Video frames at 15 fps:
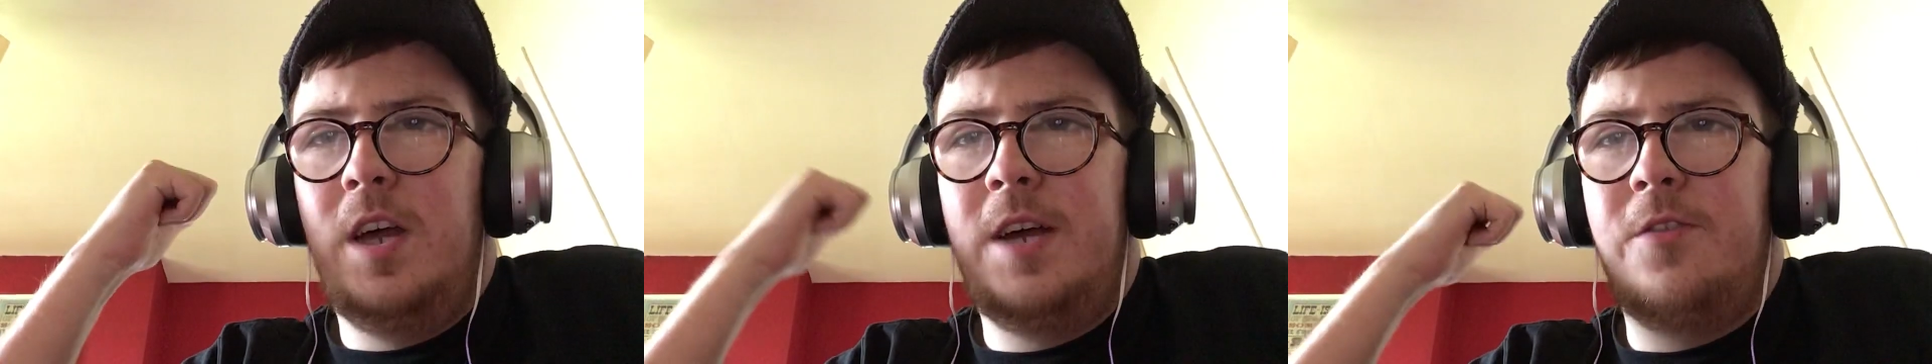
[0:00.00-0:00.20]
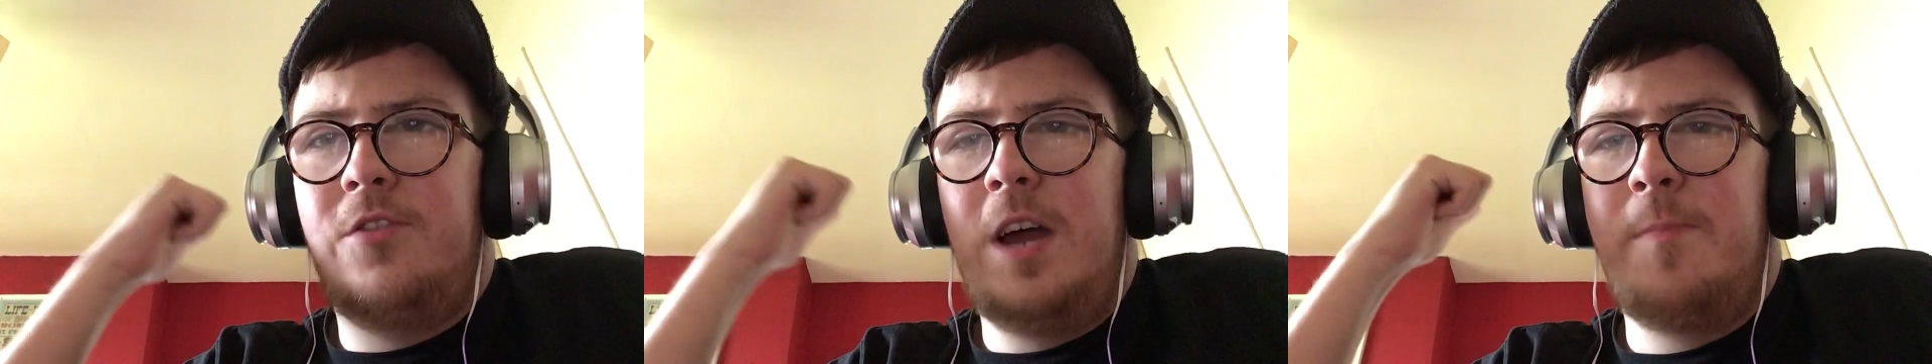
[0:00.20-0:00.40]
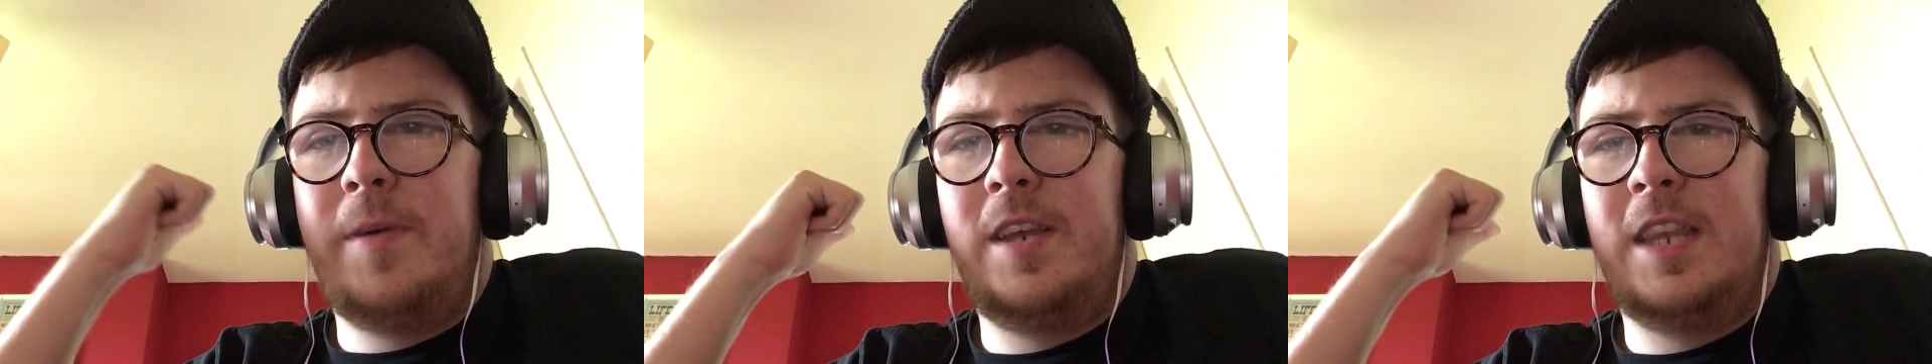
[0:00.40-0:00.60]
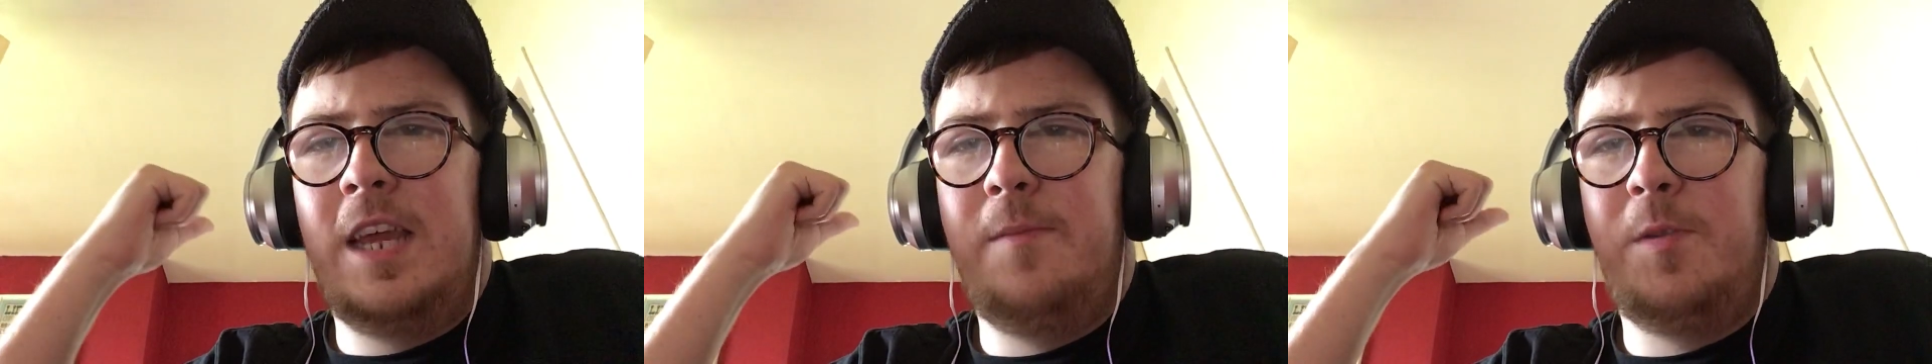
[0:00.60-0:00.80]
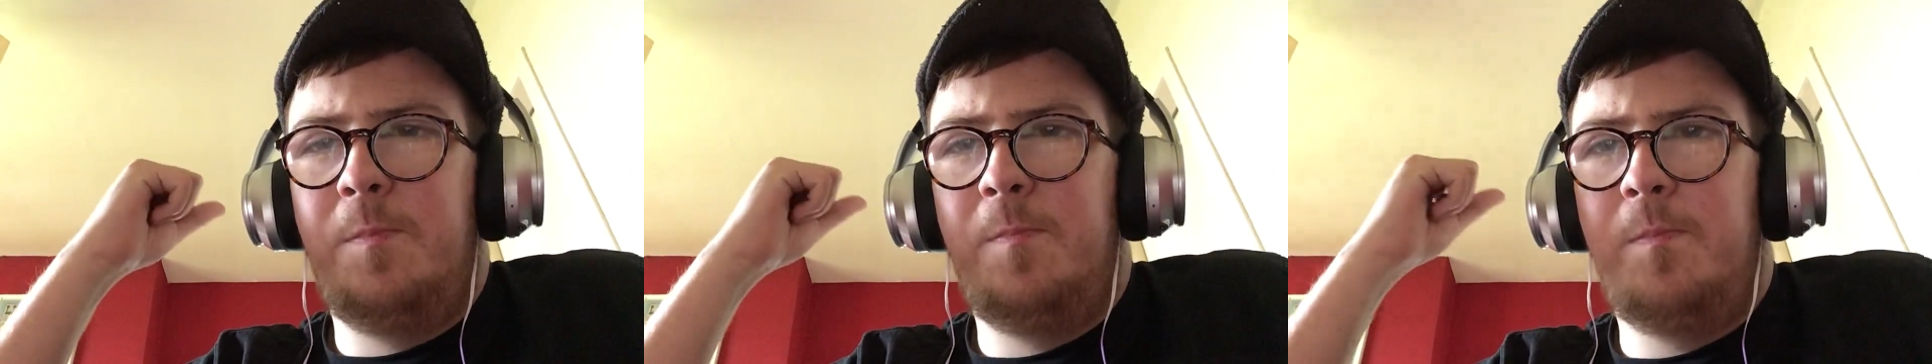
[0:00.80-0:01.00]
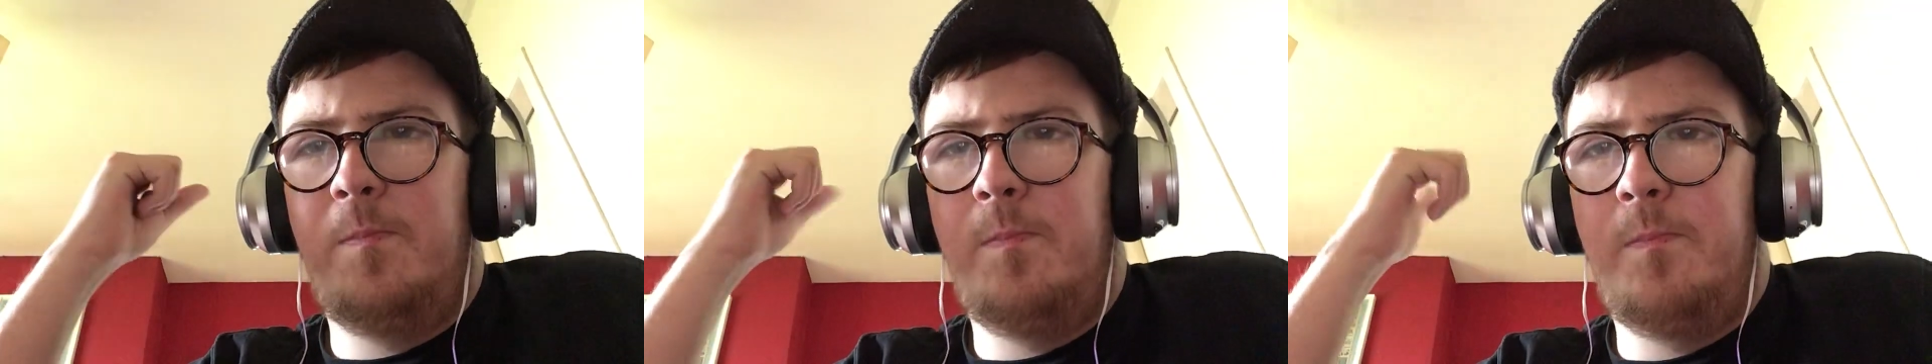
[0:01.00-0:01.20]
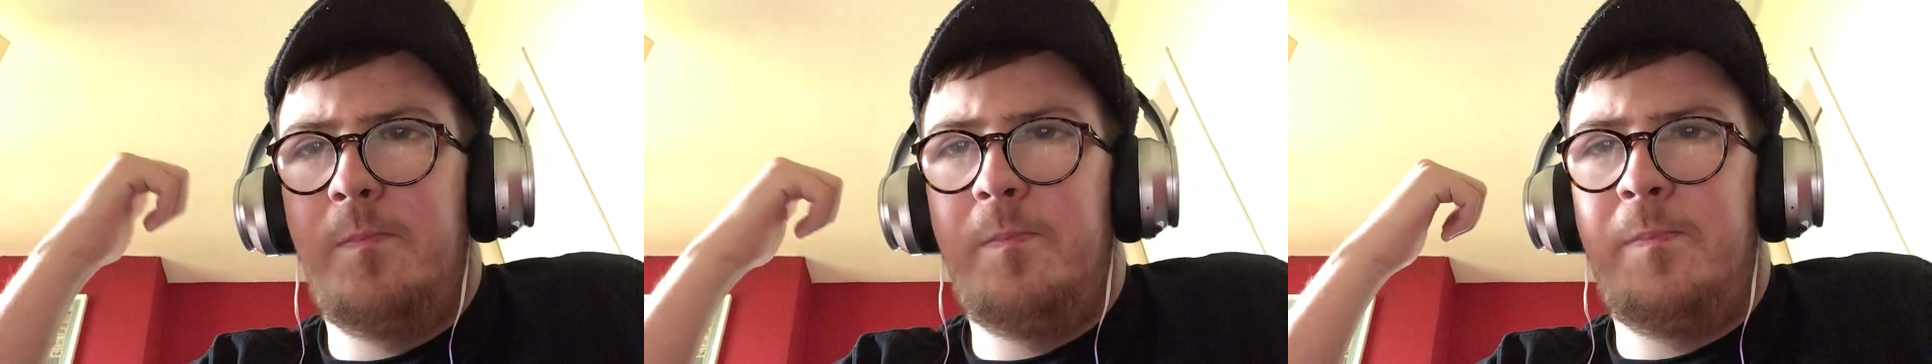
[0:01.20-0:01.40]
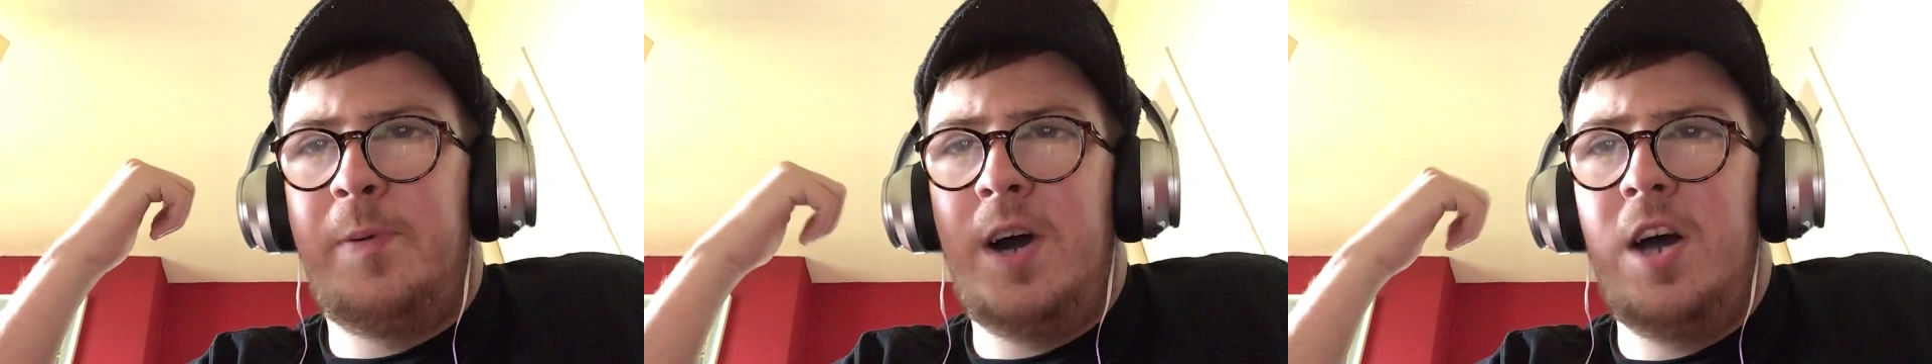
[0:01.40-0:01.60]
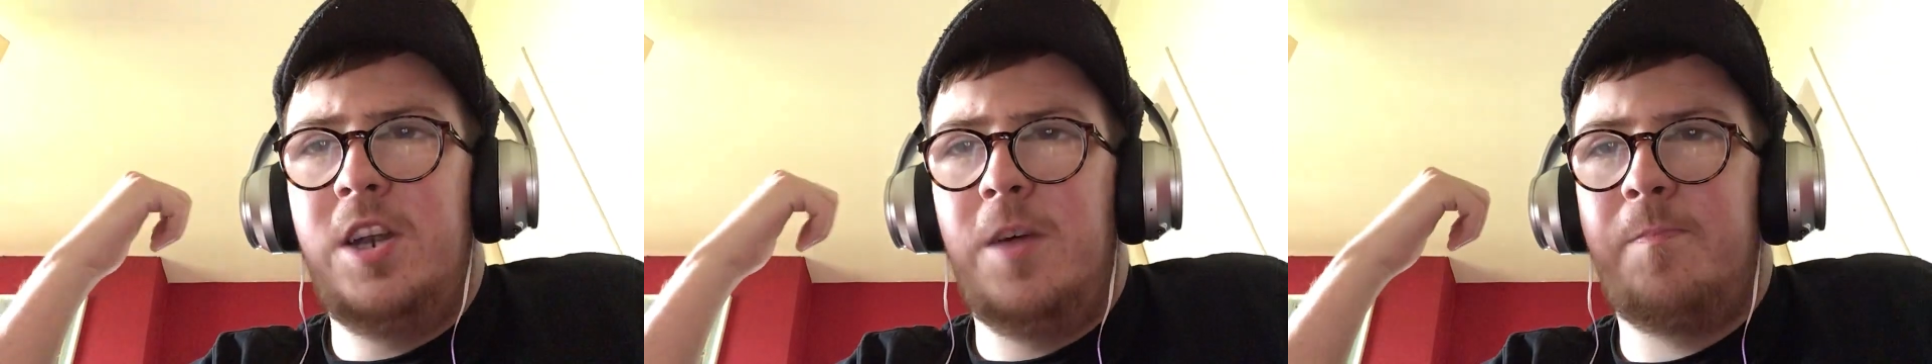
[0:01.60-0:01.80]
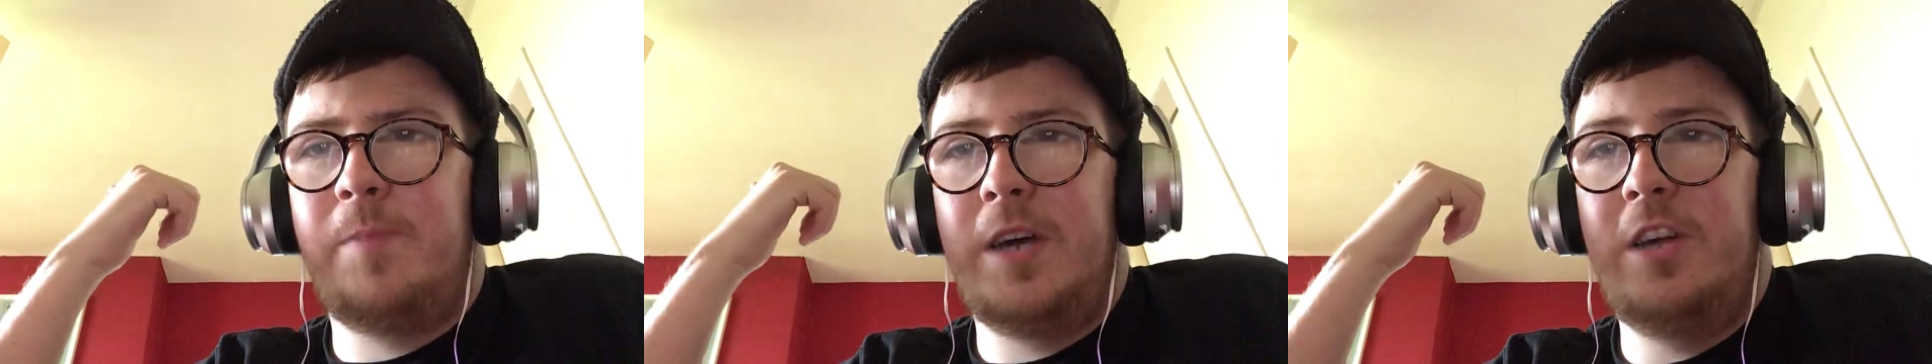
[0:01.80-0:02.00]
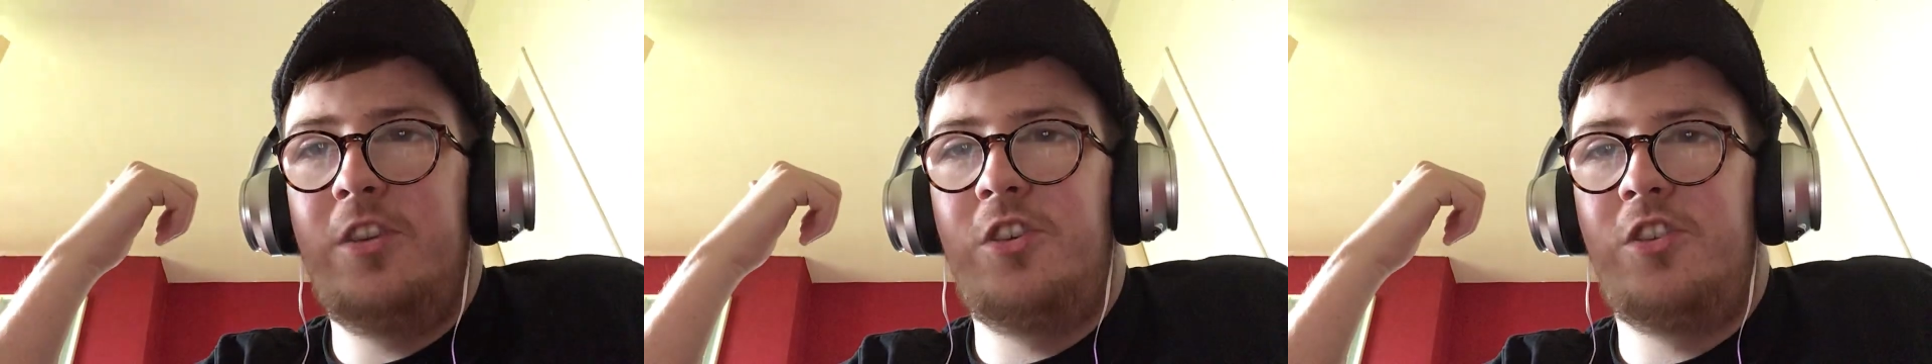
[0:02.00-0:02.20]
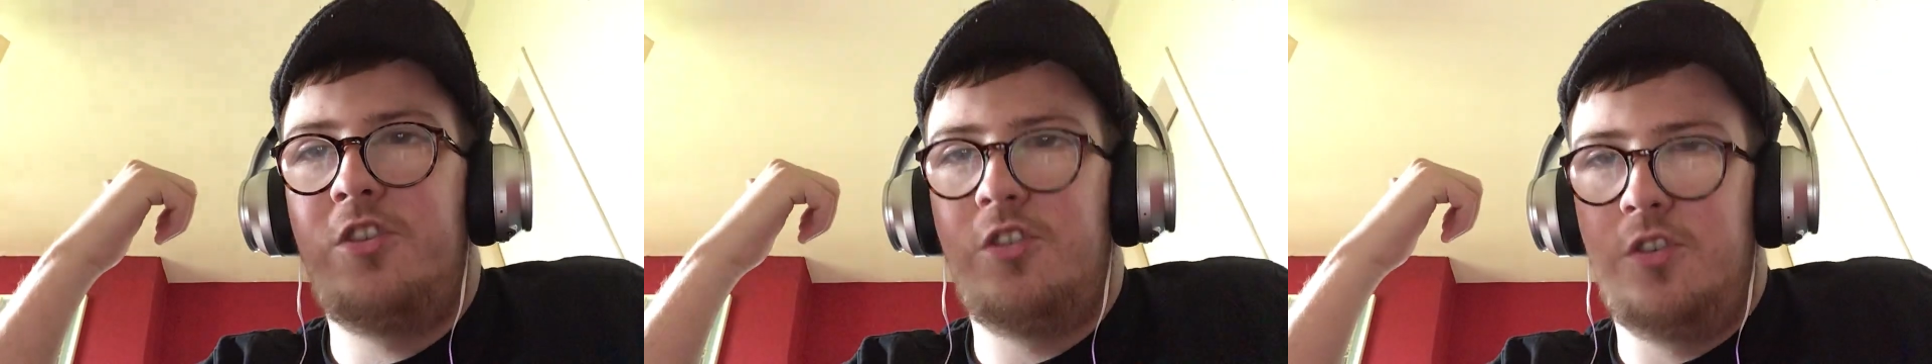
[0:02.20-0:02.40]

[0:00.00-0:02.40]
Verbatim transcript: a rabbit named Barnabas